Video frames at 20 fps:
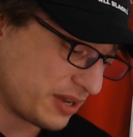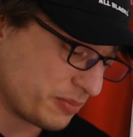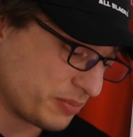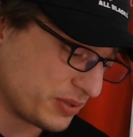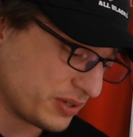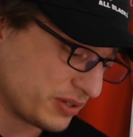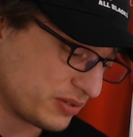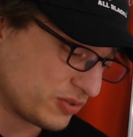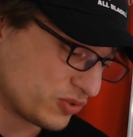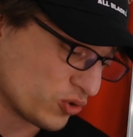I'll
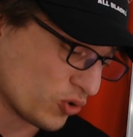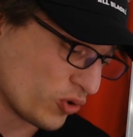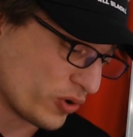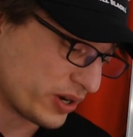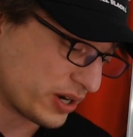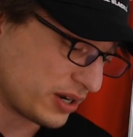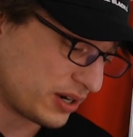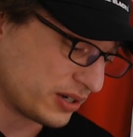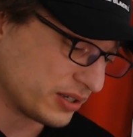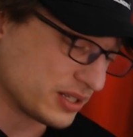be
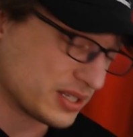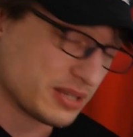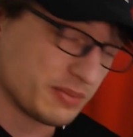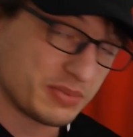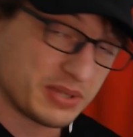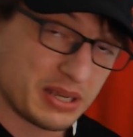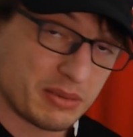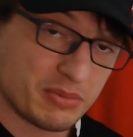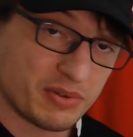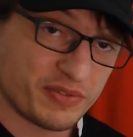drawing on
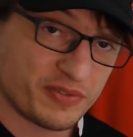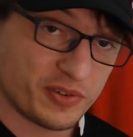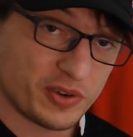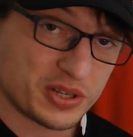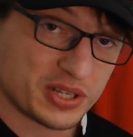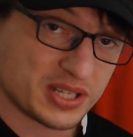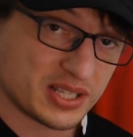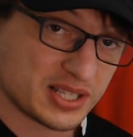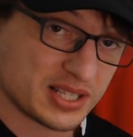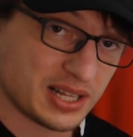September
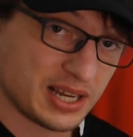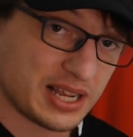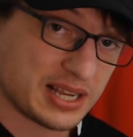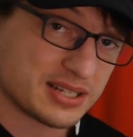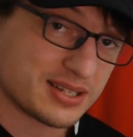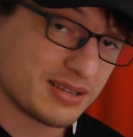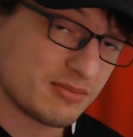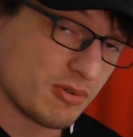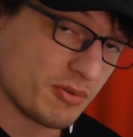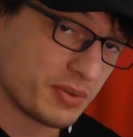first. It's the
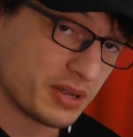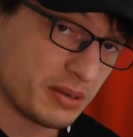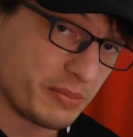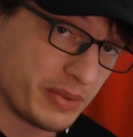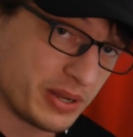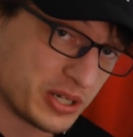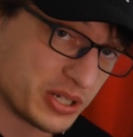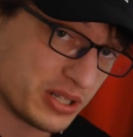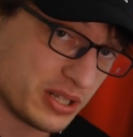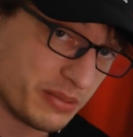last time I'm going to
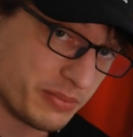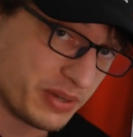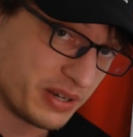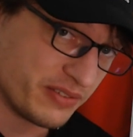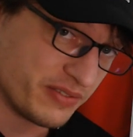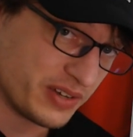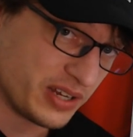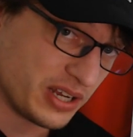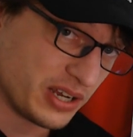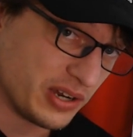mention them in
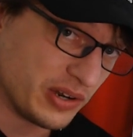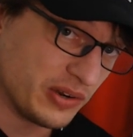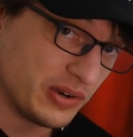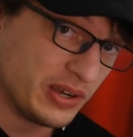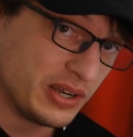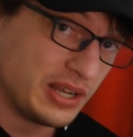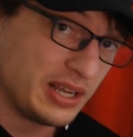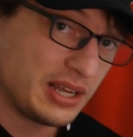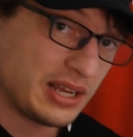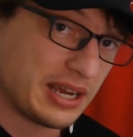a
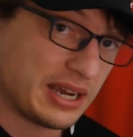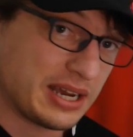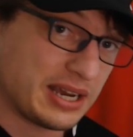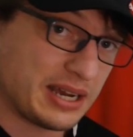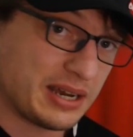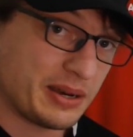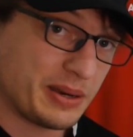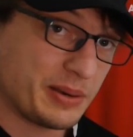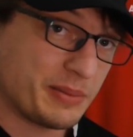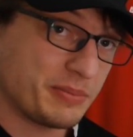video.
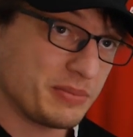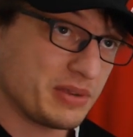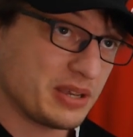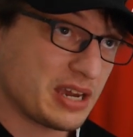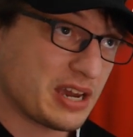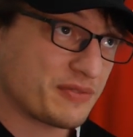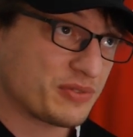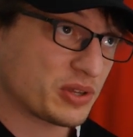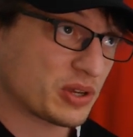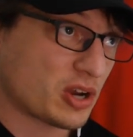Um,
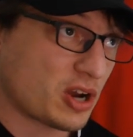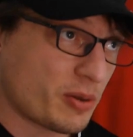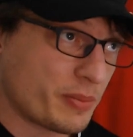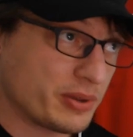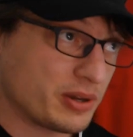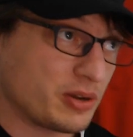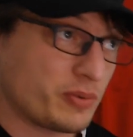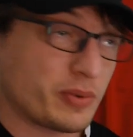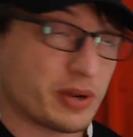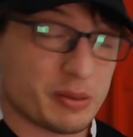you have to
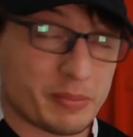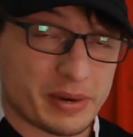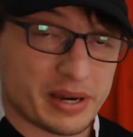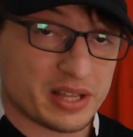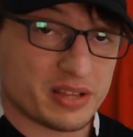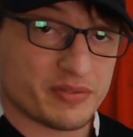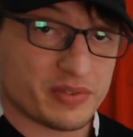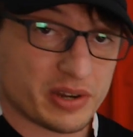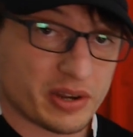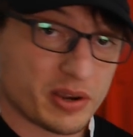comment on one of my
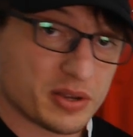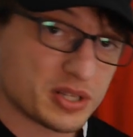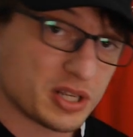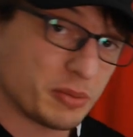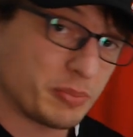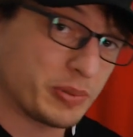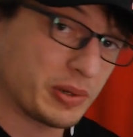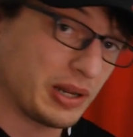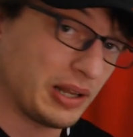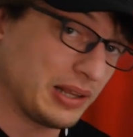other videos.
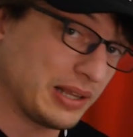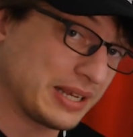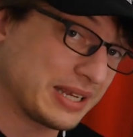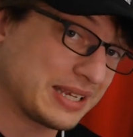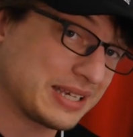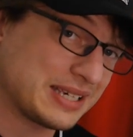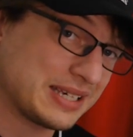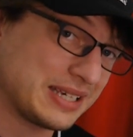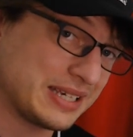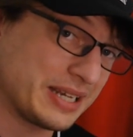I'll put a
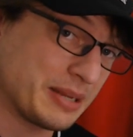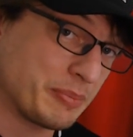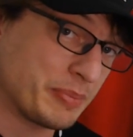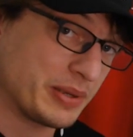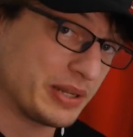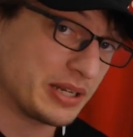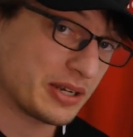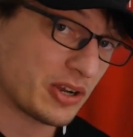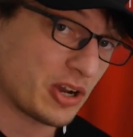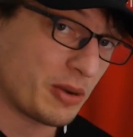link in a
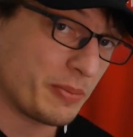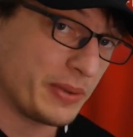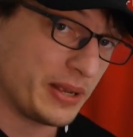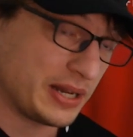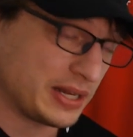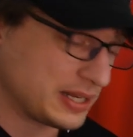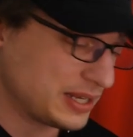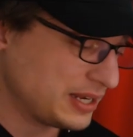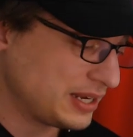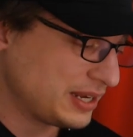pinned
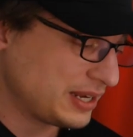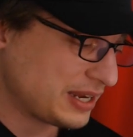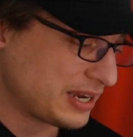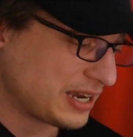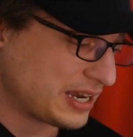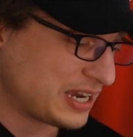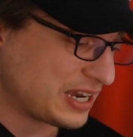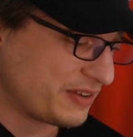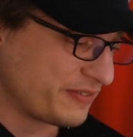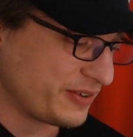comment.
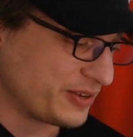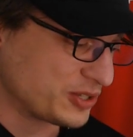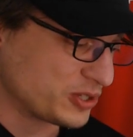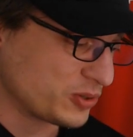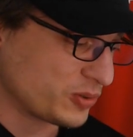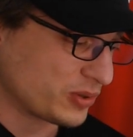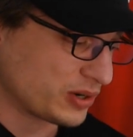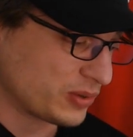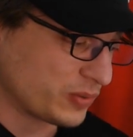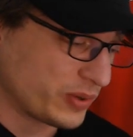Uh, if you
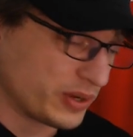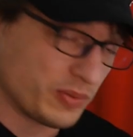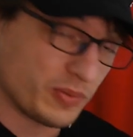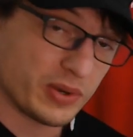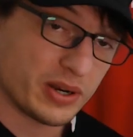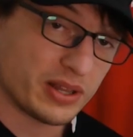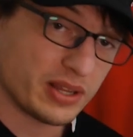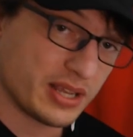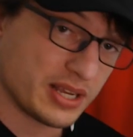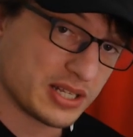do want to win
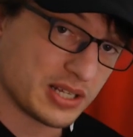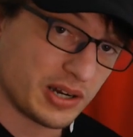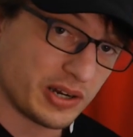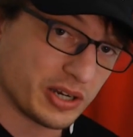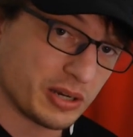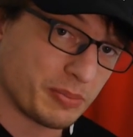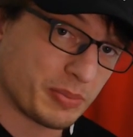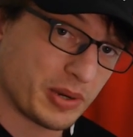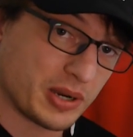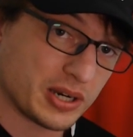one of these
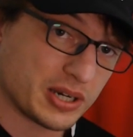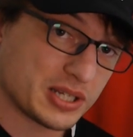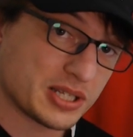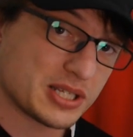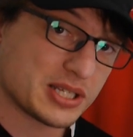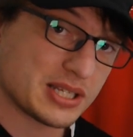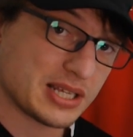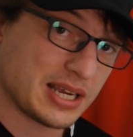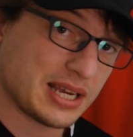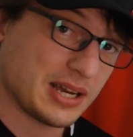
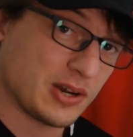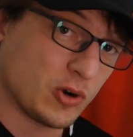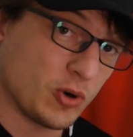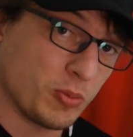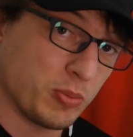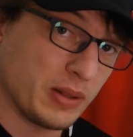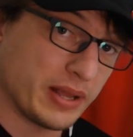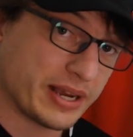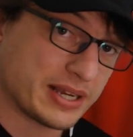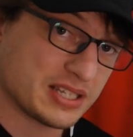Otterbox uh,
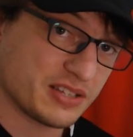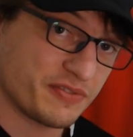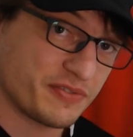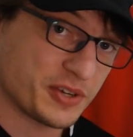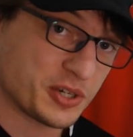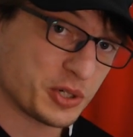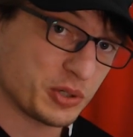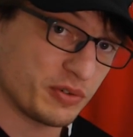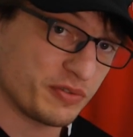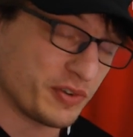All Blacks
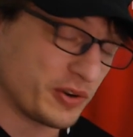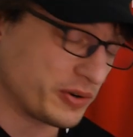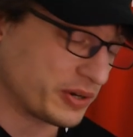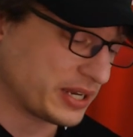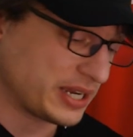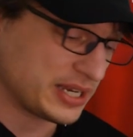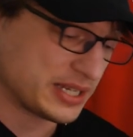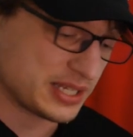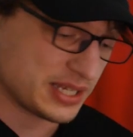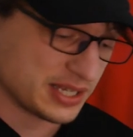official phone
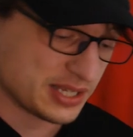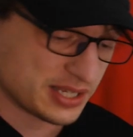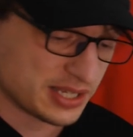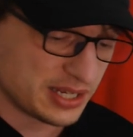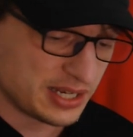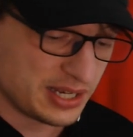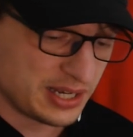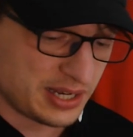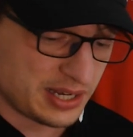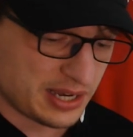
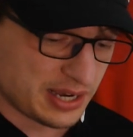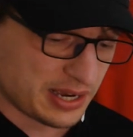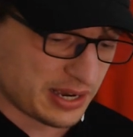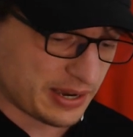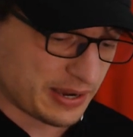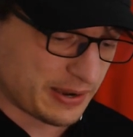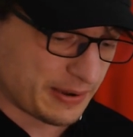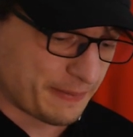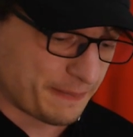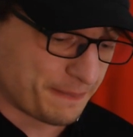cases.
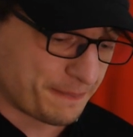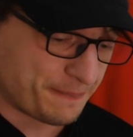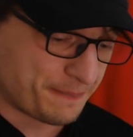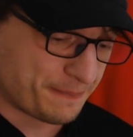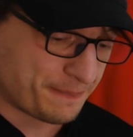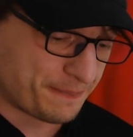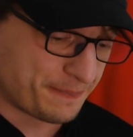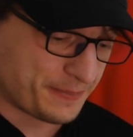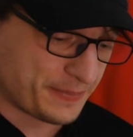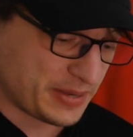Um,
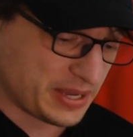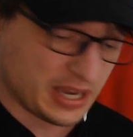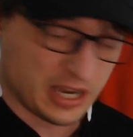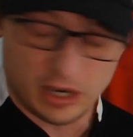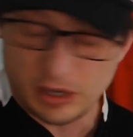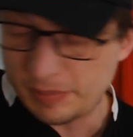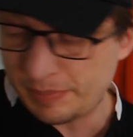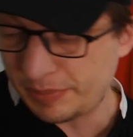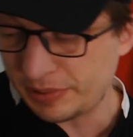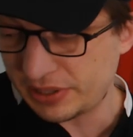but yeah,
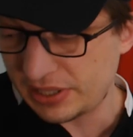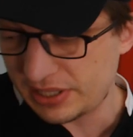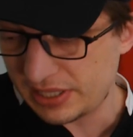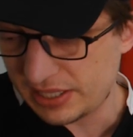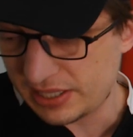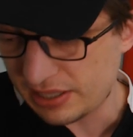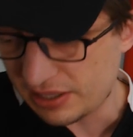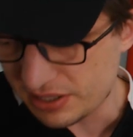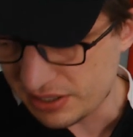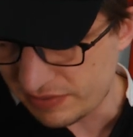I'll put the
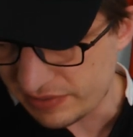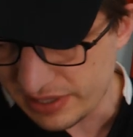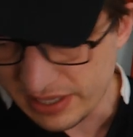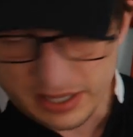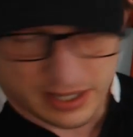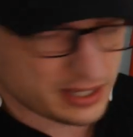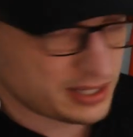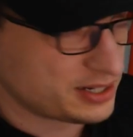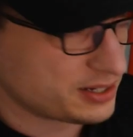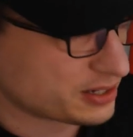details of
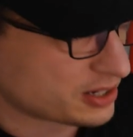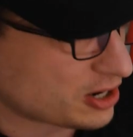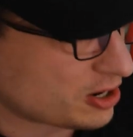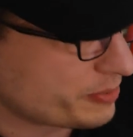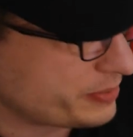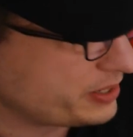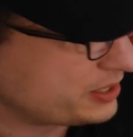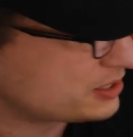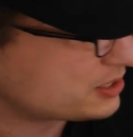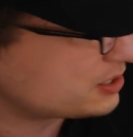that in a
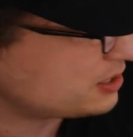comment.